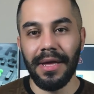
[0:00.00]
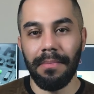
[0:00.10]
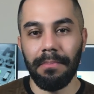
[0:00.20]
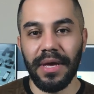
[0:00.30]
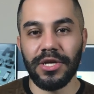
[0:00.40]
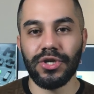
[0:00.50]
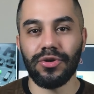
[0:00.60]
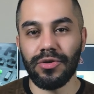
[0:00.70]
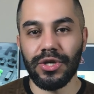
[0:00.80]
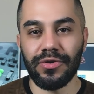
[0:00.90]
make
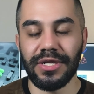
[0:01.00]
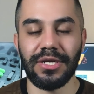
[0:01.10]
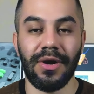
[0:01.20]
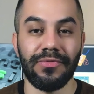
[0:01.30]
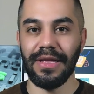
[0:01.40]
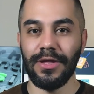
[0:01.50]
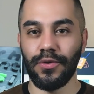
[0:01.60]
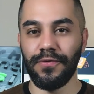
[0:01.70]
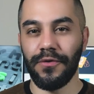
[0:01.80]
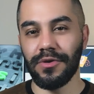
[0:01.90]
sure you stick around.
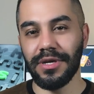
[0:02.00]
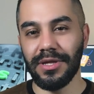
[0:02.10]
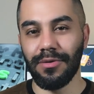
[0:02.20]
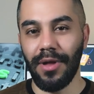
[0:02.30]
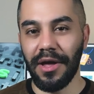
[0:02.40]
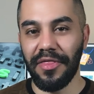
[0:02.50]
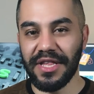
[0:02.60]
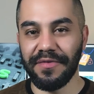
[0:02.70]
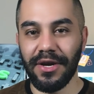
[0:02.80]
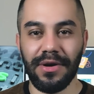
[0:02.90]
Don't forget to like this
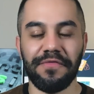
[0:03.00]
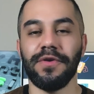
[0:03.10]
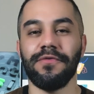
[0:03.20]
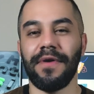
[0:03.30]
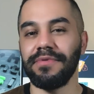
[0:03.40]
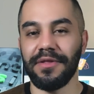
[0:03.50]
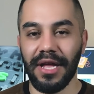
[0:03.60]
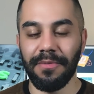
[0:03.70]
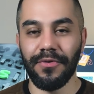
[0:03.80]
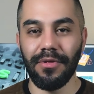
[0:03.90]
video if you found it
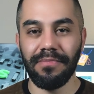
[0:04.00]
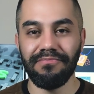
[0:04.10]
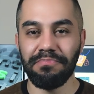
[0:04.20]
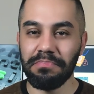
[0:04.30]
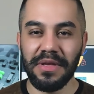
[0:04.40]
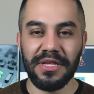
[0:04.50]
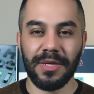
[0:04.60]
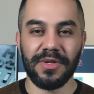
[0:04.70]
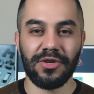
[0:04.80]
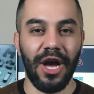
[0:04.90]
helpful,
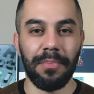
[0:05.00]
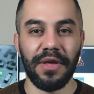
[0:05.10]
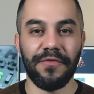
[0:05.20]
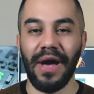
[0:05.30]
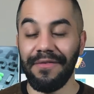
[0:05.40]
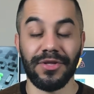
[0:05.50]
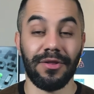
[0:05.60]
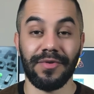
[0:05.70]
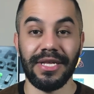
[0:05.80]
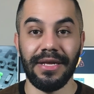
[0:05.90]
subscribe if you haven't
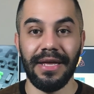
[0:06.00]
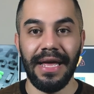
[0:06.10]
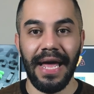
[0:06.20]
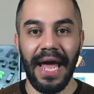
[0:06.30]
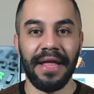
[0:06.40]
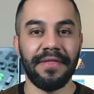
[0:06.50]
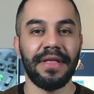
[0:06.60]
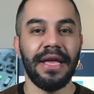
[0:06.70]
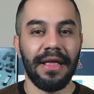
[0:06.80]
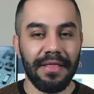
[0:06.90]
already, and
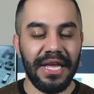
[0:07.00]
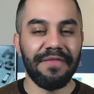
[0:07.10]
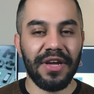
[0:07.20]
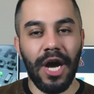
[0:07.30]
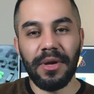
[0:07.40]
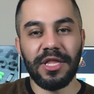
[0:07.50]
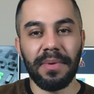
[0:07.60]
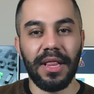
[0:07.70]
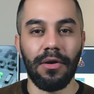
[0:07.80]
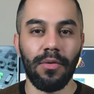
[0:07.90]
leave a comment
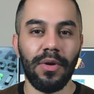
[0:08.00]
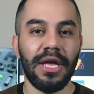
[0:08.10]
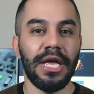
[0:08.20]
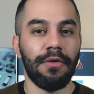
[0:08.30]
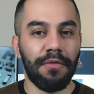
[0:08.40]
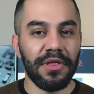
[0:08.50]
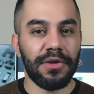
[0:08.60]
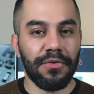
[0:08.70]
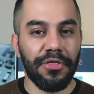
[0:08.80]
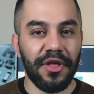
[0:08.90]
below what
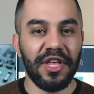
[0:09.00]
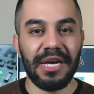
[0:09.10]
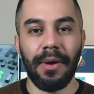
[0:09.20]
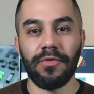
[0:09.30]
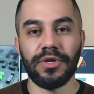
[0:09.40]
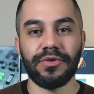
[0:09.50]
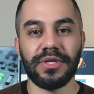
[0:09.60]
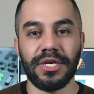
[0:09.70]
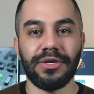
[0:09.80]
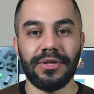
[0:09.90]
you think about your
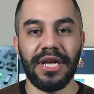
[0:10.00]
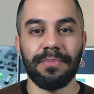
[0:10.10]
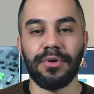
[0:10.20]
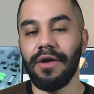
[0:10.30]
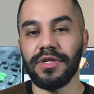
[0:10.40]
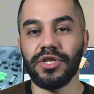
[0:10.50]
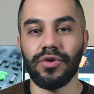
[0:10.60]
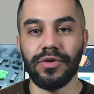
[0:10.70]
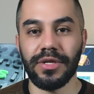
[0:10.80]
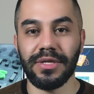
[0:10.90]
security and privacy
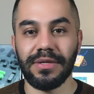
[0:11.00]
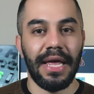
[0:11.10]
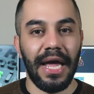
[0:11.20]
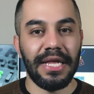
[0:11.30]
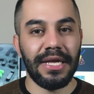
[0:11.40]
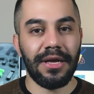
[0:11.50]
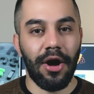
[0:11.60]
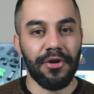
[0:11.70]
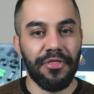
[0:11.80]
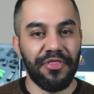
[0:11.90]
choices. Any
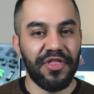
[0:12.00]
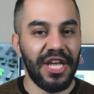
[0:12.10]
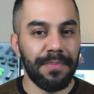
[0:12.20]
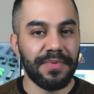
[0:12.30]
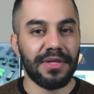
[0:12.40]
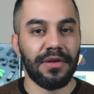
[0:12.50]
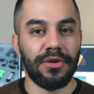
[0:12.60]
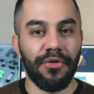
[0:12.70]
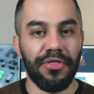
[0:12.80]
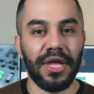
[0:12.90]
other tips
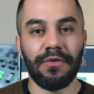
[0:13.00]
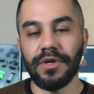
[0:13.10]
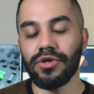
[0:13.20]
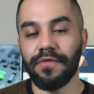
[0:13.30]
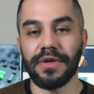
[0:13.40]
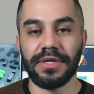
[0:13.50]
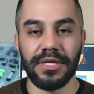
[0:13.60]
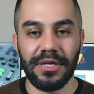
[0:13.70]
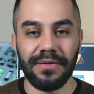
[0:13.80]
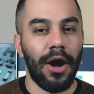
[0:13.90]
you think we should have
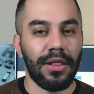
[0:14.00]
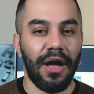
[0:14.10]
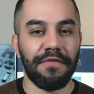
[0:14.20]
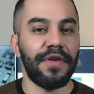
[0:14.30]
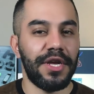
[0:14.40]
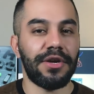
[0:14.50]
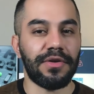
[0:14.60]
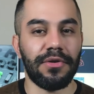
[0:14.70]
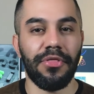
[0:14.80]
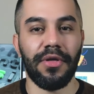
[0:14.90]
considered? I love hearing
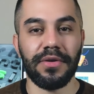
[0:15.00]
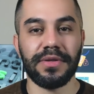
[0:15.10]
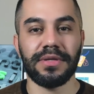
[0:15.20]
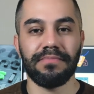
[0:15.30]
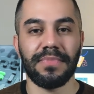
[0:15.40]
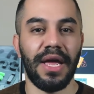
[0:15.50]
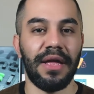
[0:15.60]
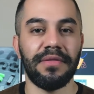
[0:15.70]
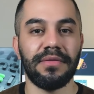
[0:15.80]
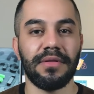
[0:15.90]
your thoughts.
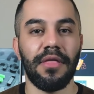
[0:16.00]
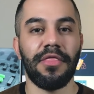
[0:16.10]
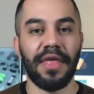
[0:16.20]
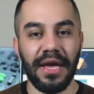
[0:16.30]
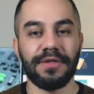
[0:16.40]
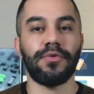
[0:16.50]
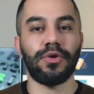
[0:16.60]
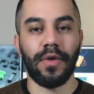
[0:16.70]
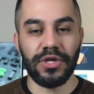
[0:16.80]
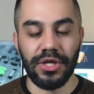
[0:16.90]
And thanks for your
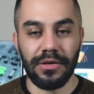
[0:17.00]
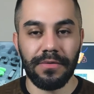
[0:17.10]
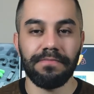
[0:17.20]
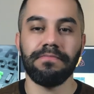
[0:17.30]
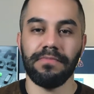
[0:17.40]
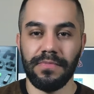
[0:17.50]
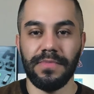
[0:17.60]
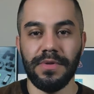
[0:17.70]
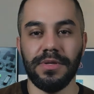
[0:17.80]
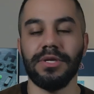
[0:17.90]
watching.
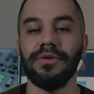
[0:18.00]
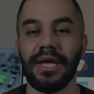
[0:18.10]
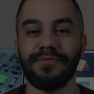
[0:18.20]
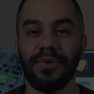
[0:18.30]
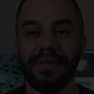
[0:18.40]
See you in the next one.